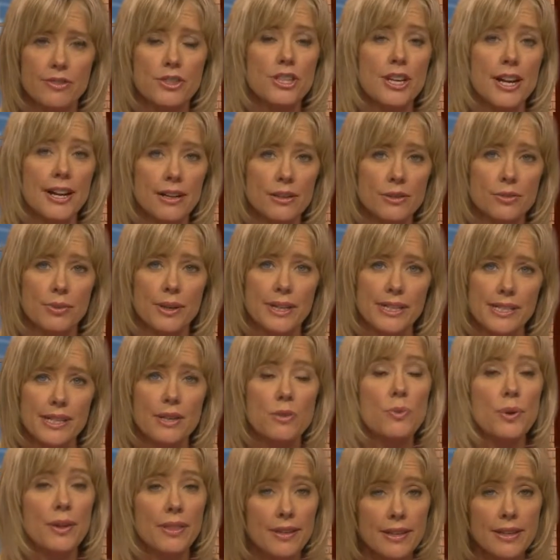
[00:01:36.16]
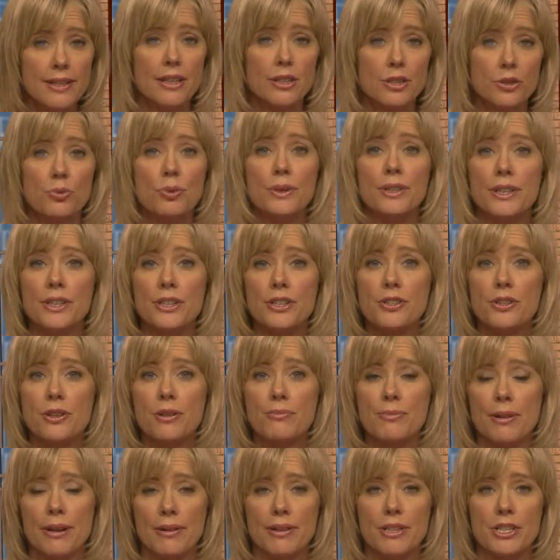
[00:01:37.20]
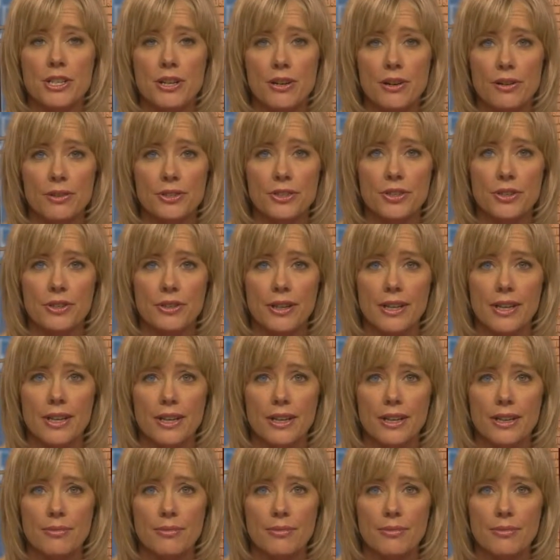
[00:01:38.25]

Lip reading: of child raising within a traditional marriage culture,